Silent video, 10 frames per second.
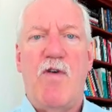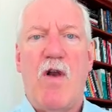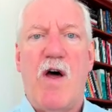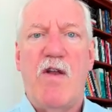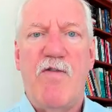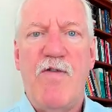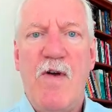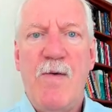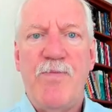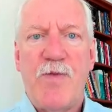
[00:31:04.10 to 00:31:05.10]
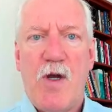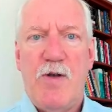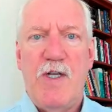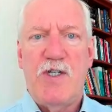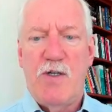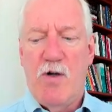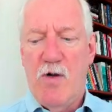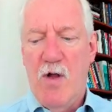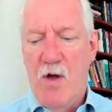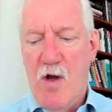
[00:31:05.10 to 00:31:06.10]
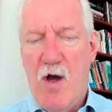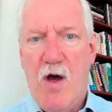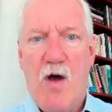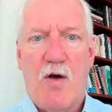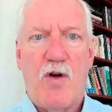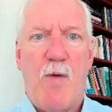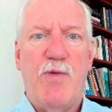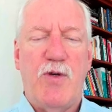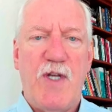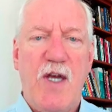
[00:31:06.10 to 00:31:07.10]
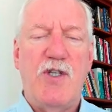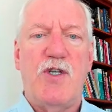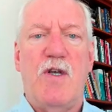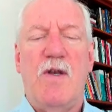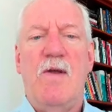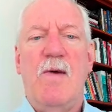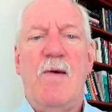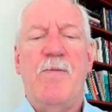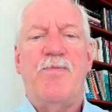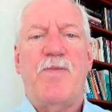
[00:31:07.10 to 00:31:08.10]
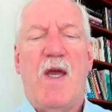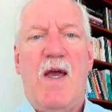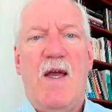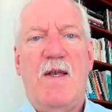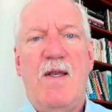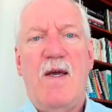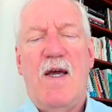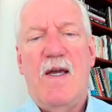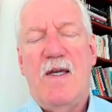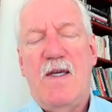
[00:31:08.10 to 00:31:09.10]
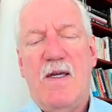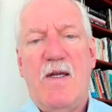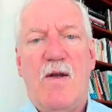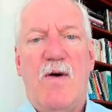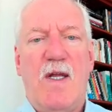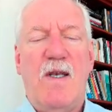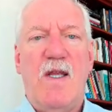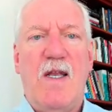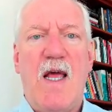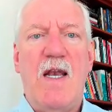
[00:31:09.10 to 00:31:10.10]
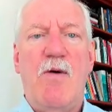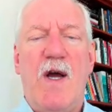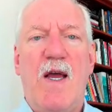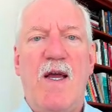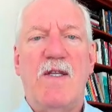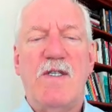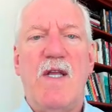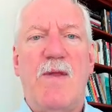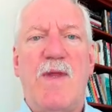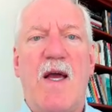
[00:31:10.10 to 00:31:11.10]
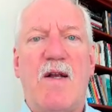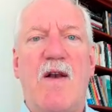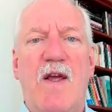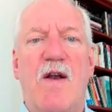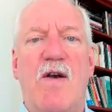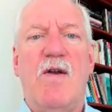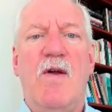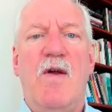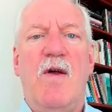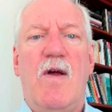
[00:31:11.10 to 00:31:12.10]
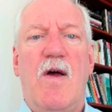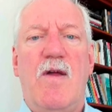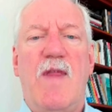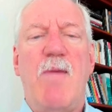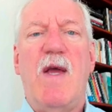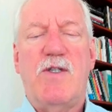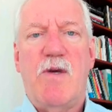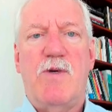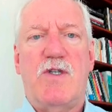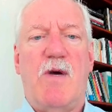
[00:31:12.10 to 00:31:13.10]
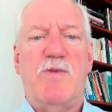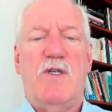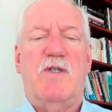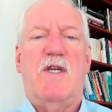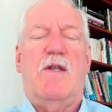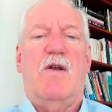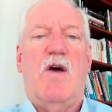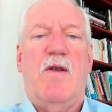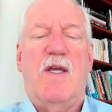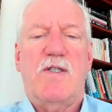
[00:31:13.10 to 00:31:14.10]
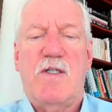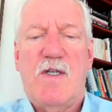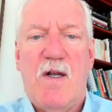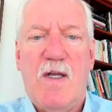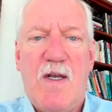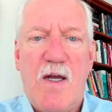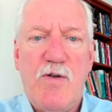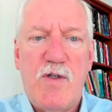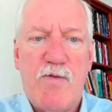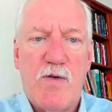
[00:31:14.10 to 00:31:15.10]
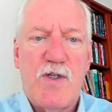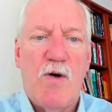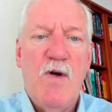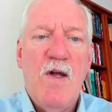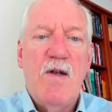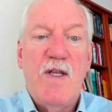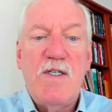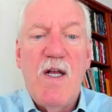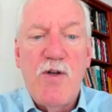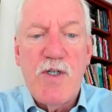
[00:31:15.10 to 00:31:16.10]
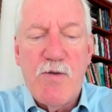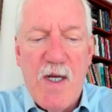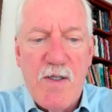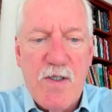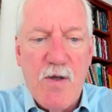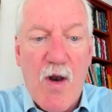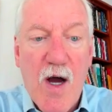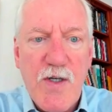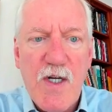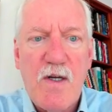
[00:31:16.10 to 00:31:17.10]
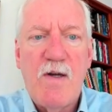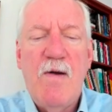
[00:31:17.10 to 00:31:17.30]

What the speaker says: a lot of additional computation. And in any way, it's not that clear. They make some assumptions that are not necessarily that useful. So this illustrates the logic.